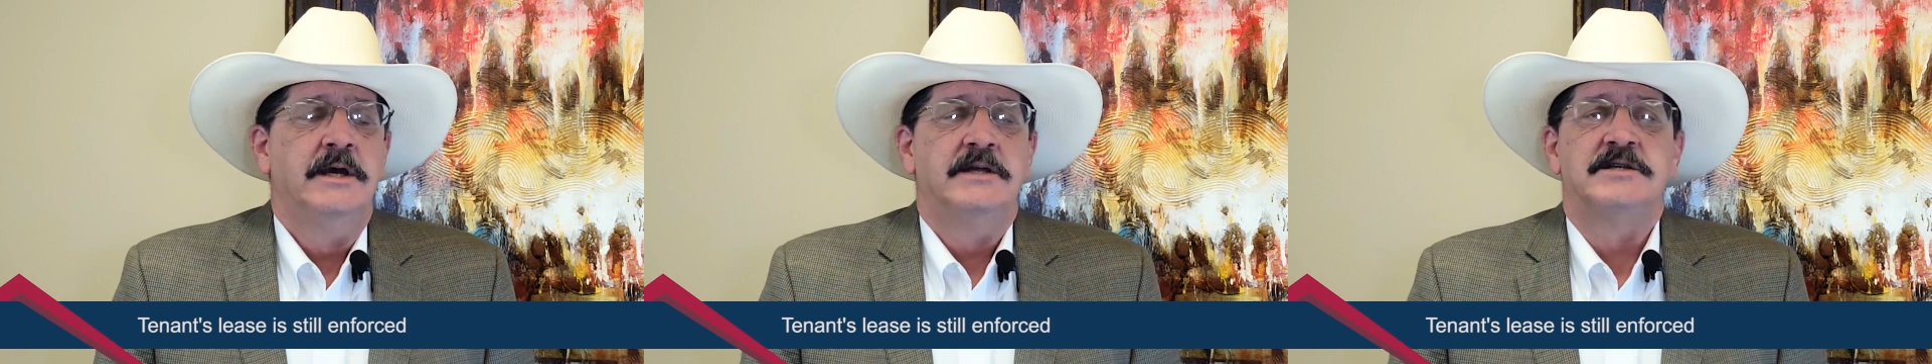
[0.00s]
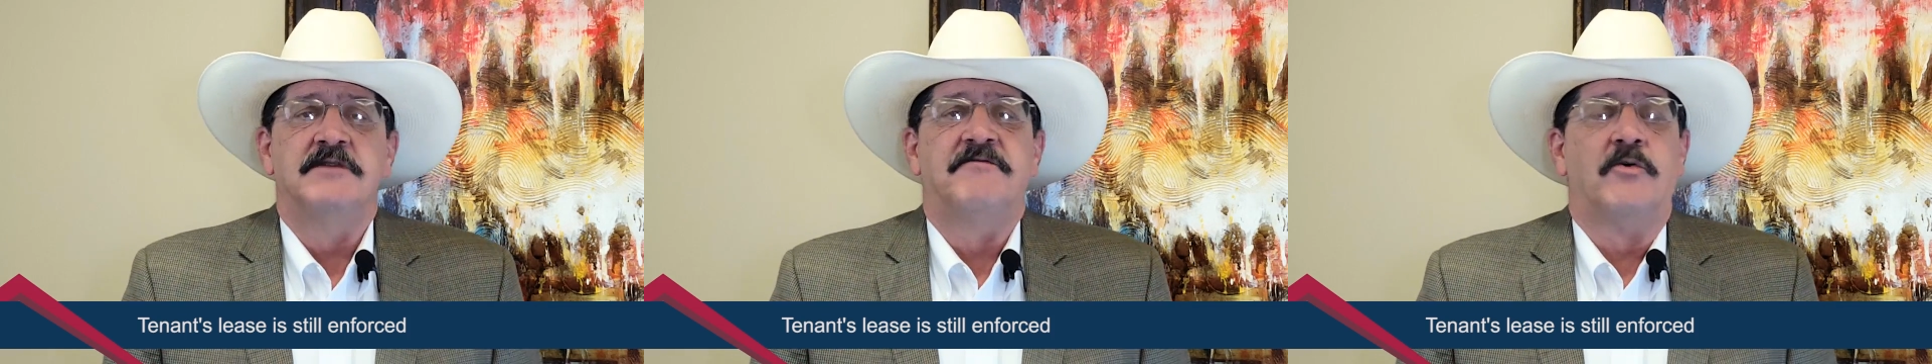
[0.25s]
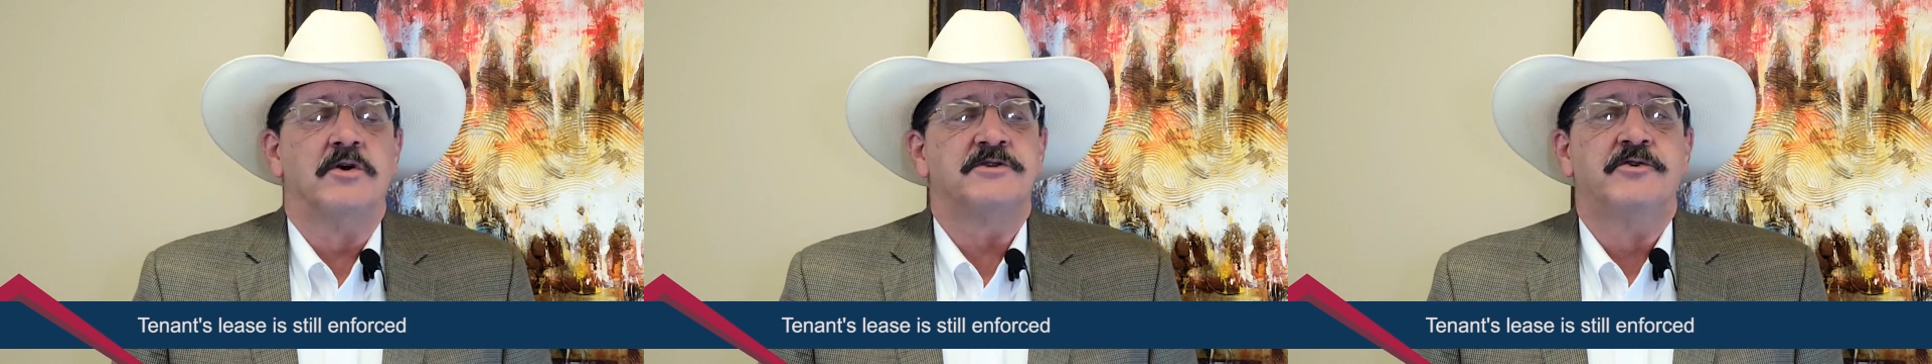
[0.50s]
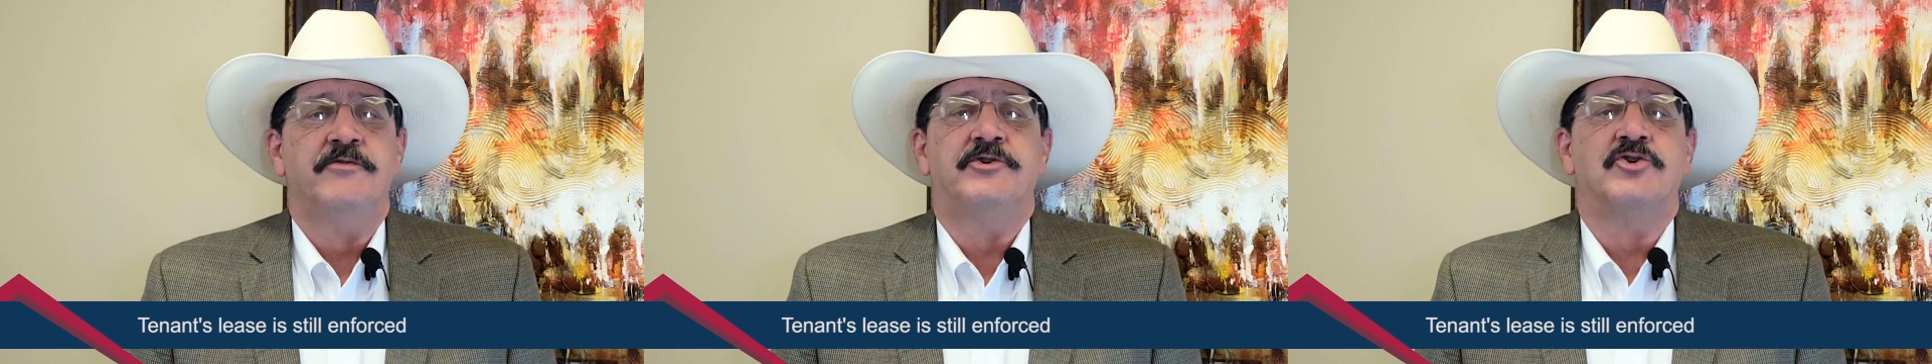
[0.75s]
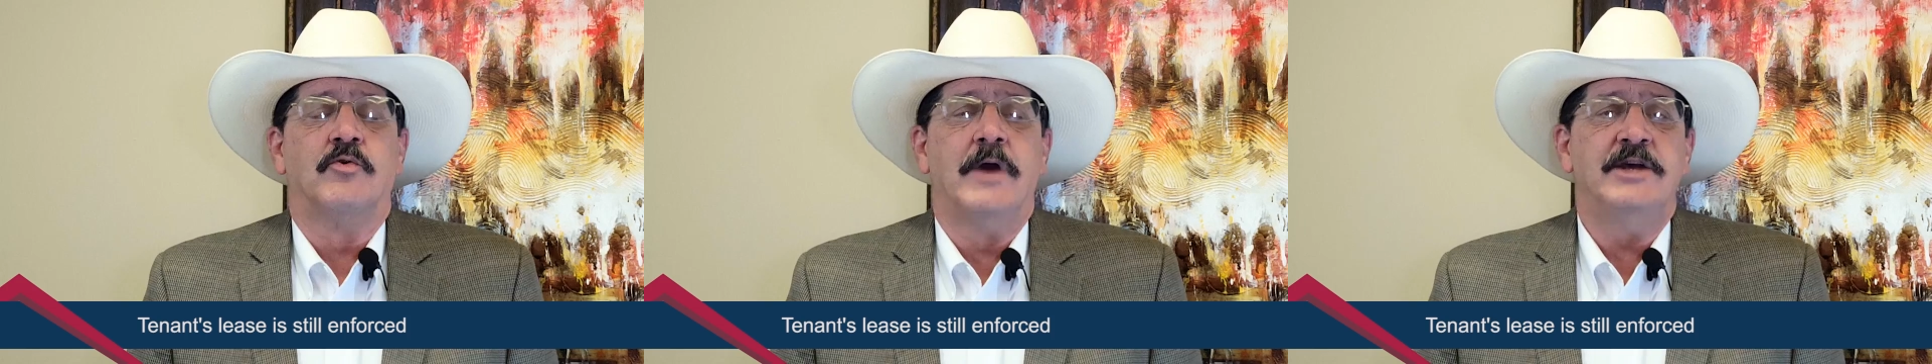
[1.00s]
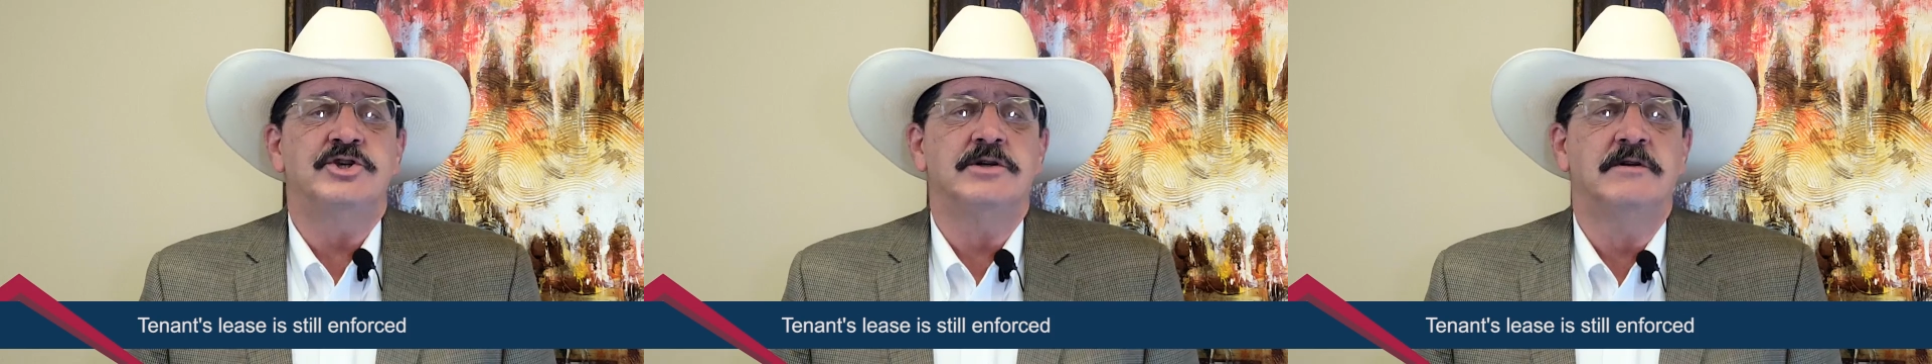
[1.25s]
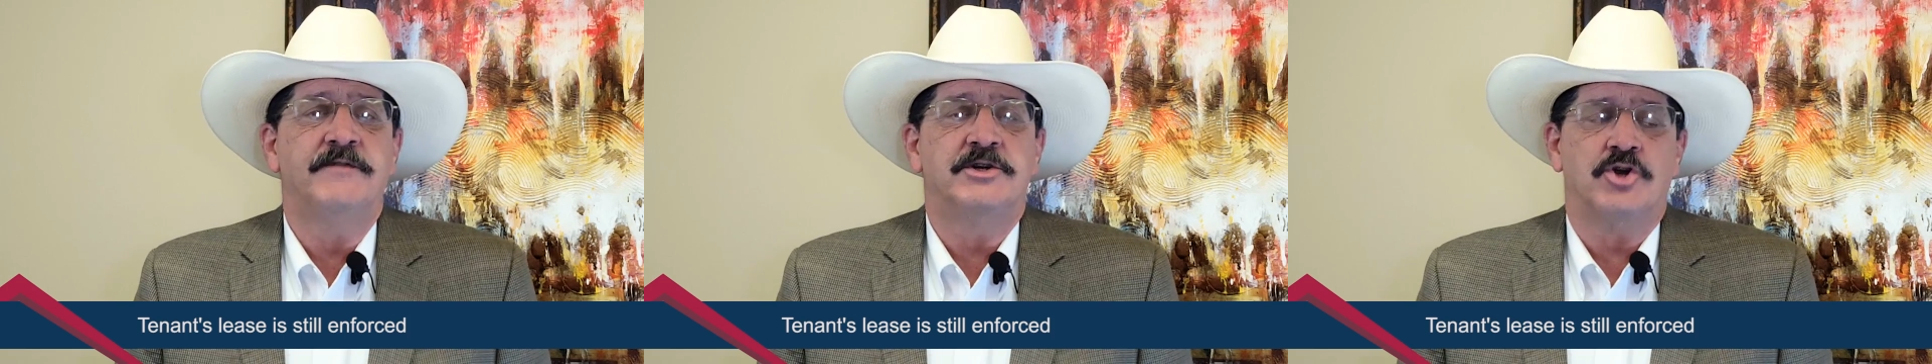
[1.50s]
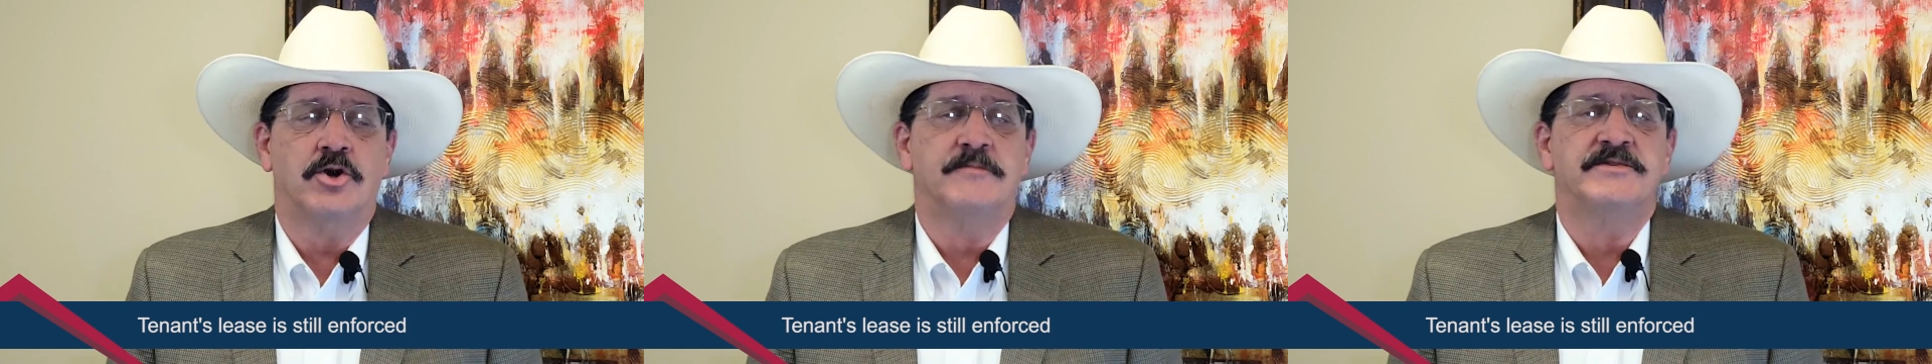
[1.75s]
It's enforced through the duration of the
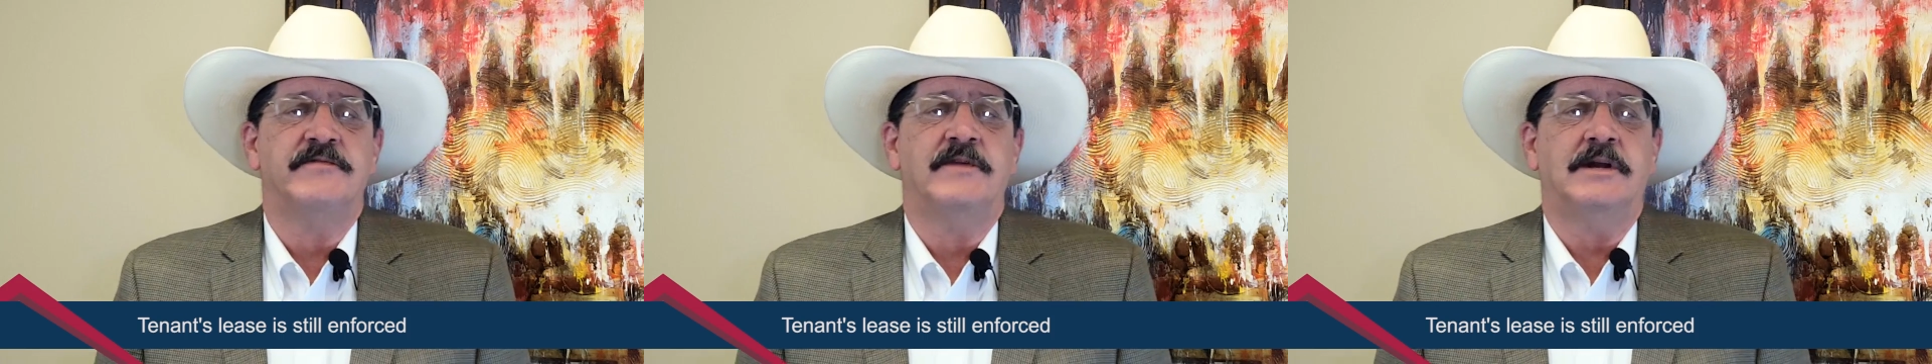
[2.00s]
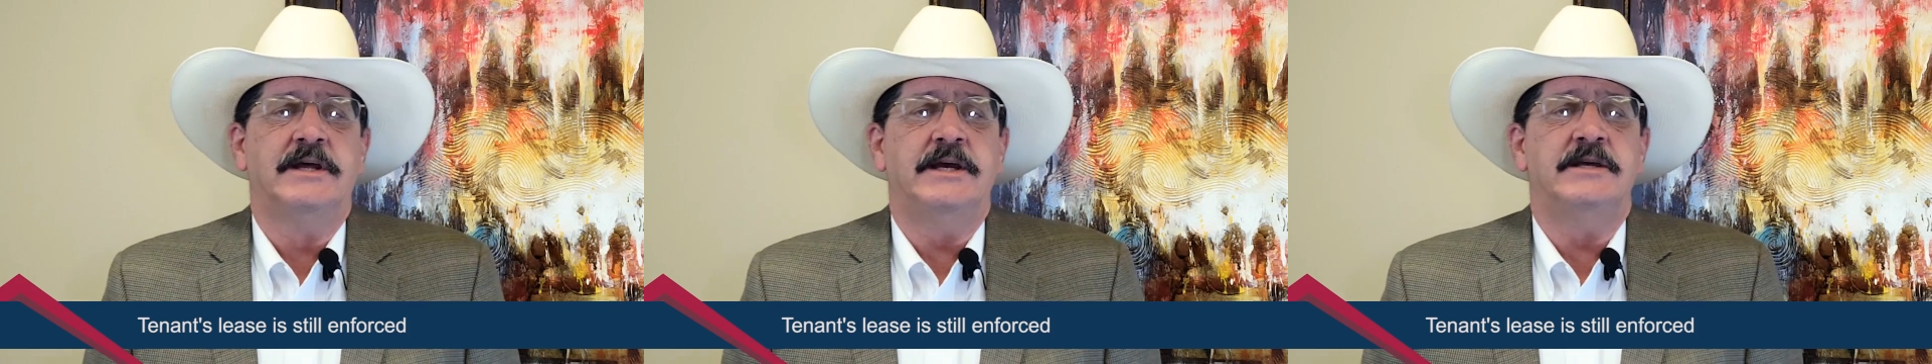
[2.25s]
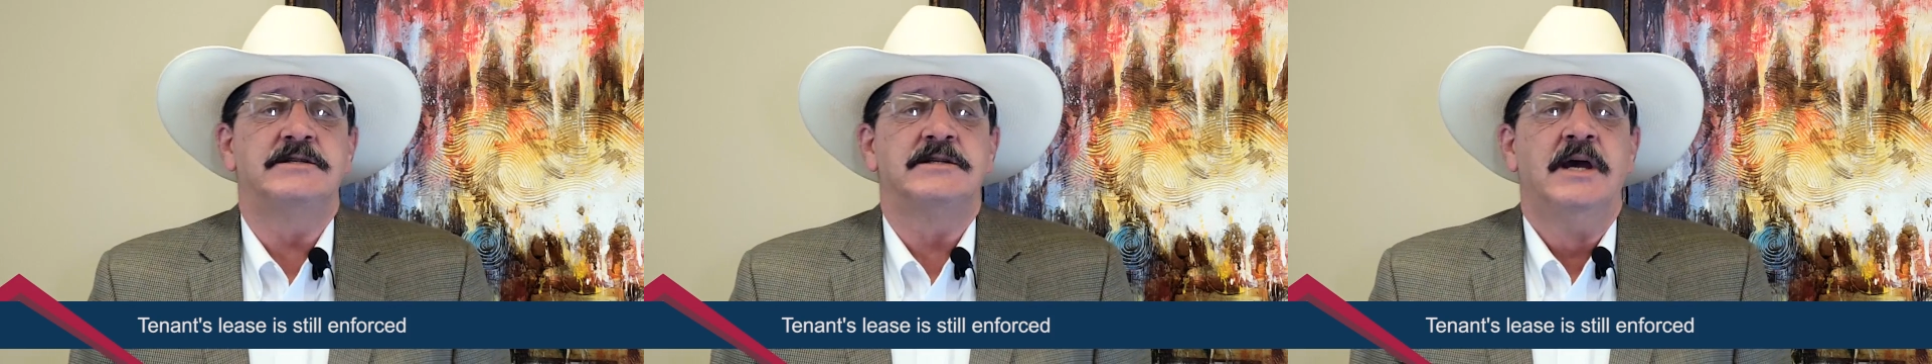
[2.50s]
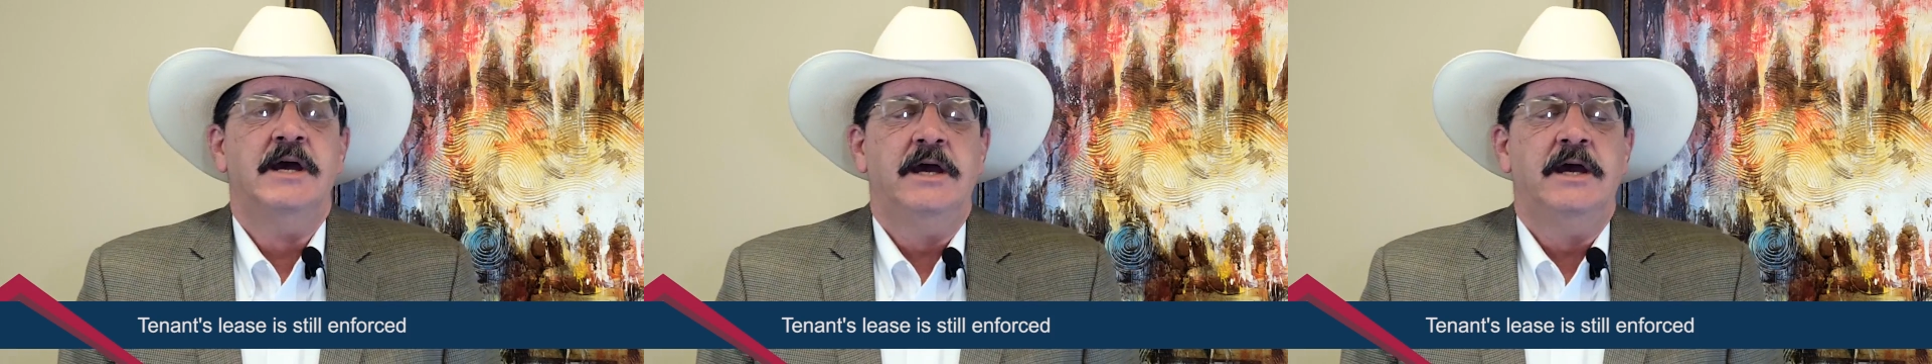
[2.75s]
terms of the lease,